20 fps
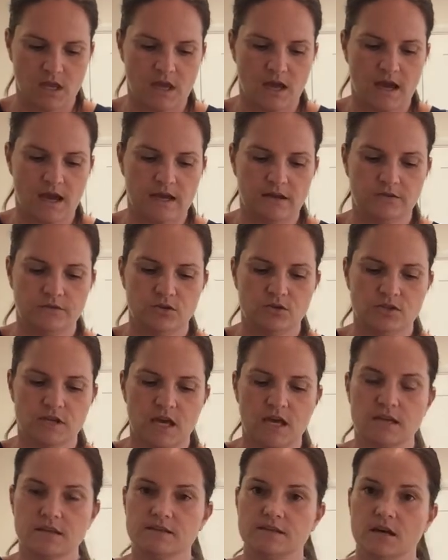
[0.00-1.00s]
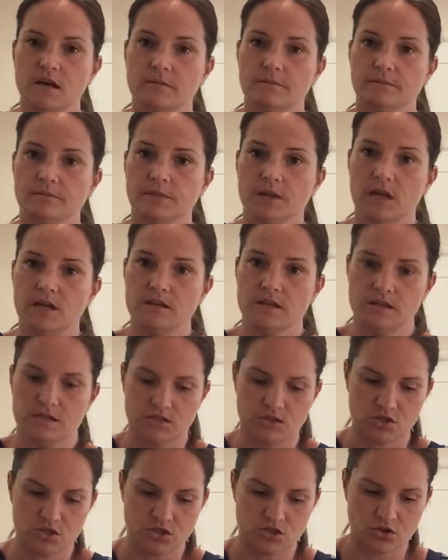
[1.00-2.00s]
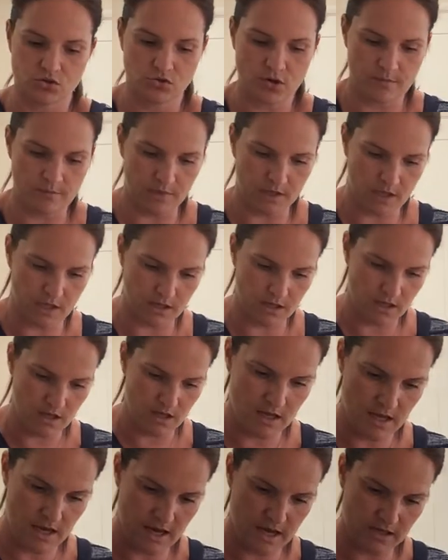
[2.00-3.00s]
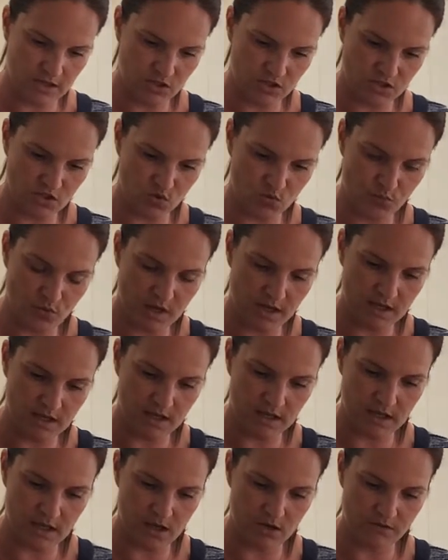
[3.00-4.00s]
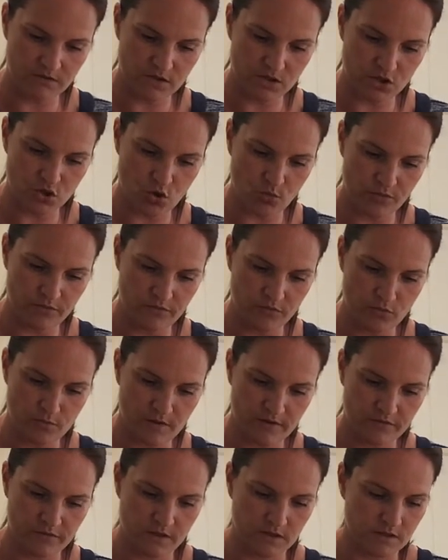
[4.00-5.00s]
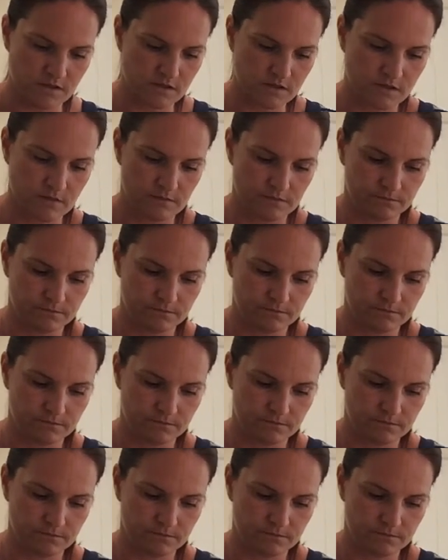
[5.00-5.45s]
and if you take some like this and just crumble it and just sprinkle it over the top of your muffins.